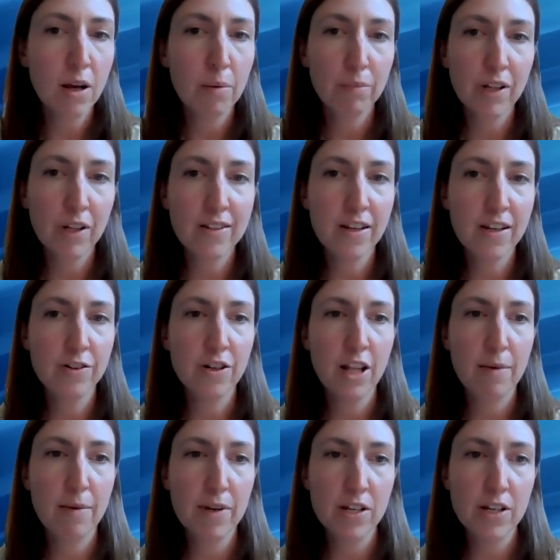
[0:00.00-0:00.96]
please enter
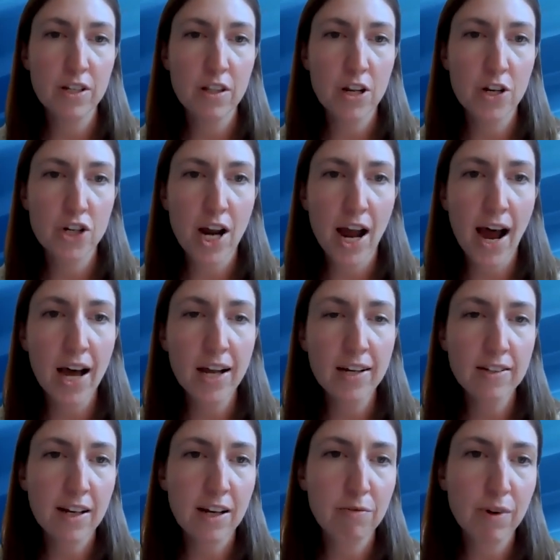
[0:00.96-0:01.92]
them into the chat
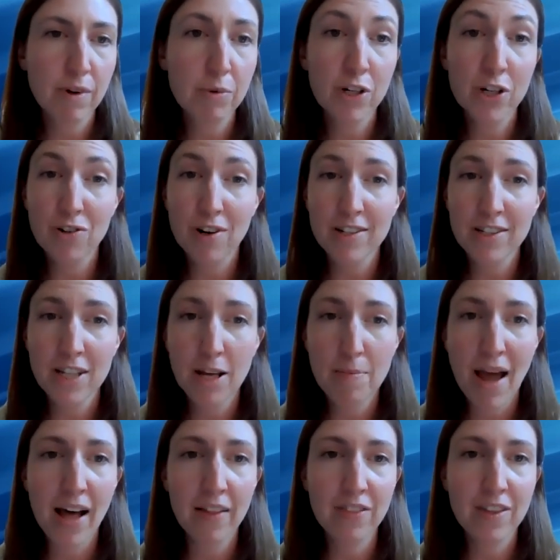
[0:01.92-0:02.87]
and we will address them
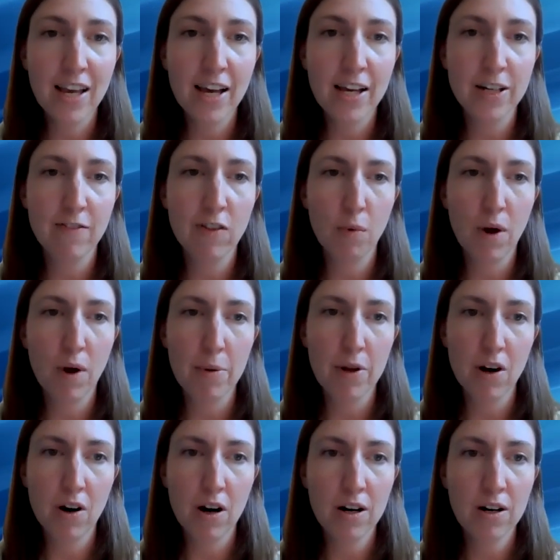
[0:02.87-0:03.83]
at the end of the
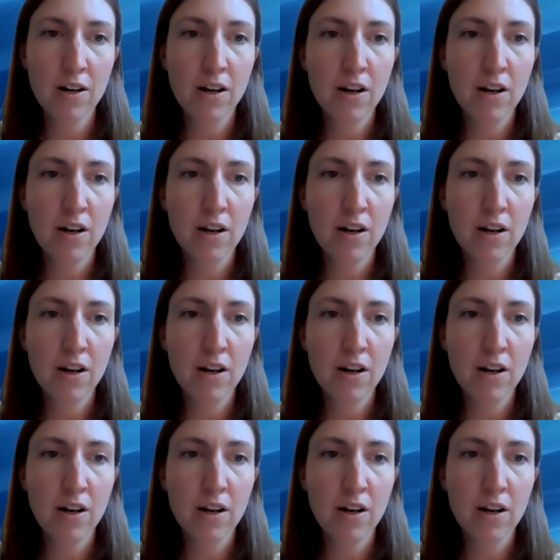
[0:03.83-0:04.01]
webinar.